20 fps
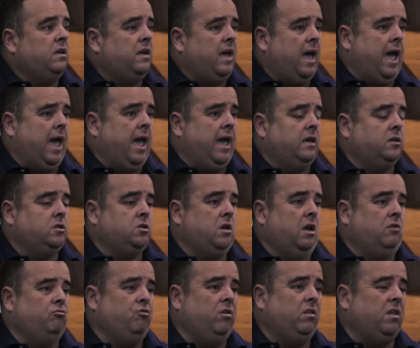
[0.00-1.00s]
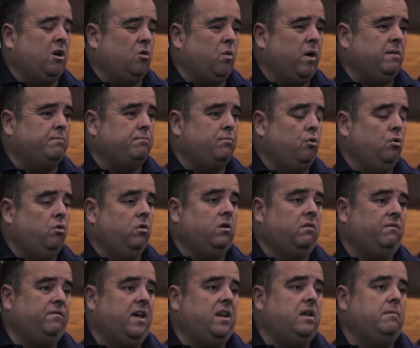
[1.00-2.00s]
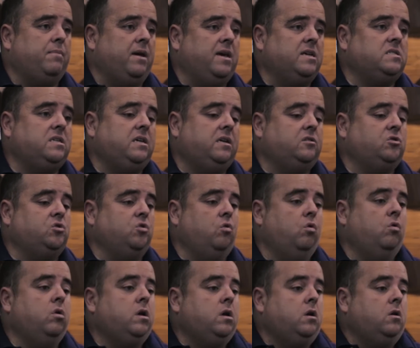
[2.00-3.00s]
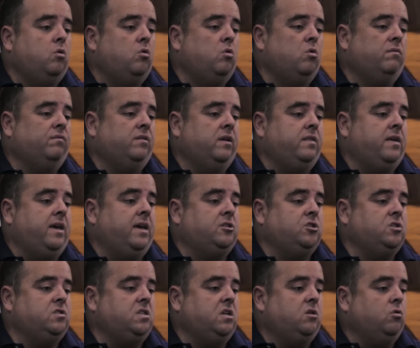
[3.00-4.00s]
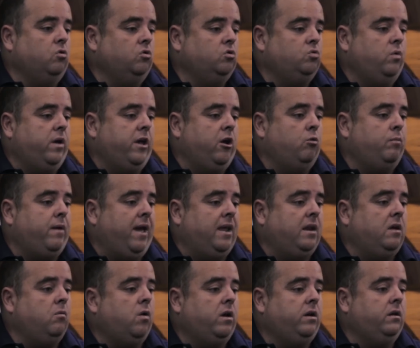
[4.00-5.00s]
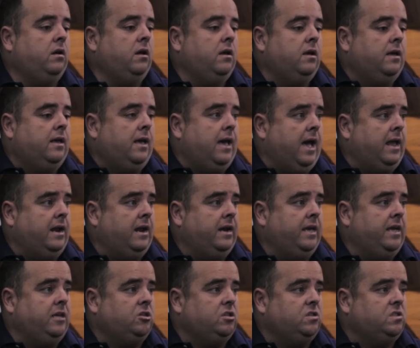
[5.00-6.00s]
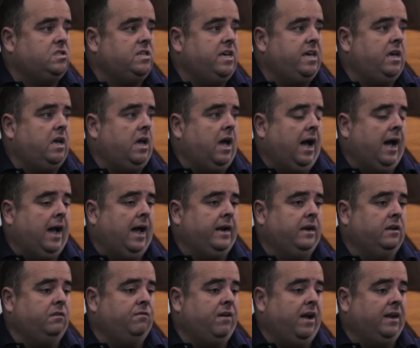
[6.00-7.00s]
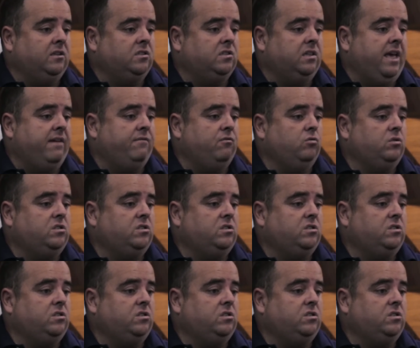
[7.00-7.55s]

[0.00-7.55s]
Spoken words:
It's really quite poor or very basic, so hopefully the agency course will help anyone in an agency at an advanced level